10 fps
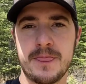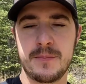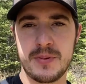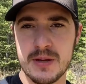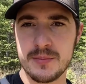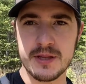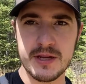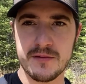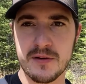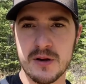be a
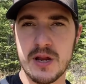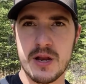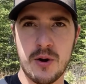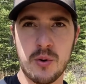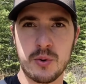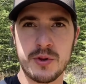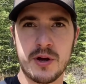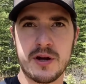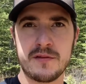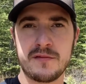believer and hold
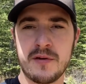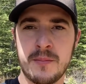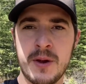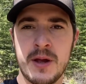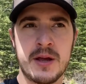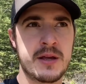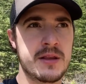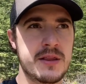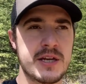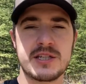on from
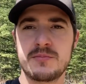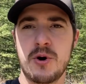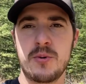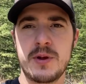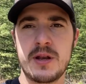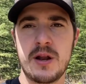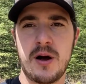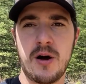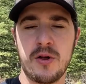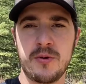this moment
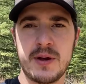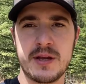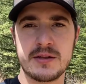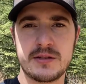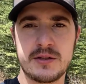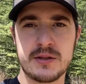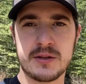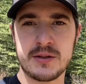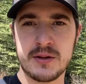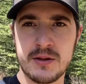all the way
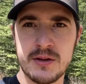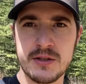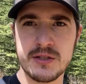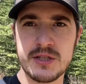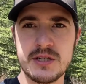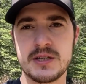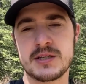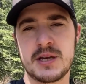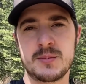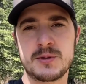until Jesus
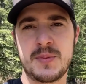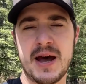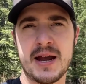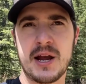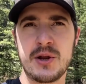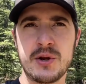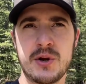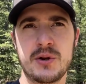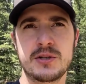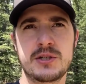comes back, I
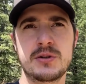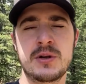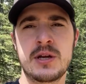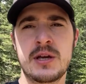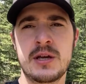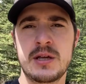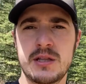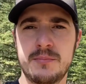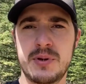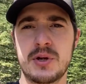encourage you to
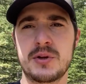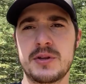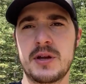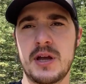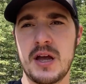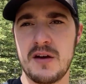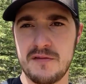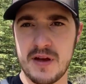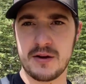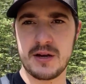build a
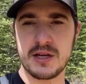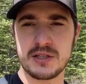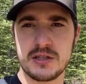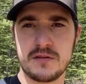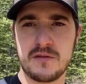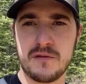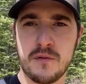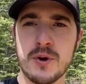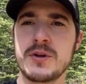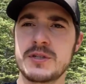foundation
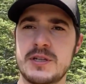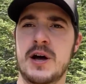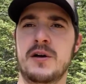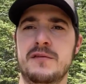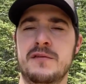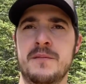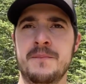for yourself,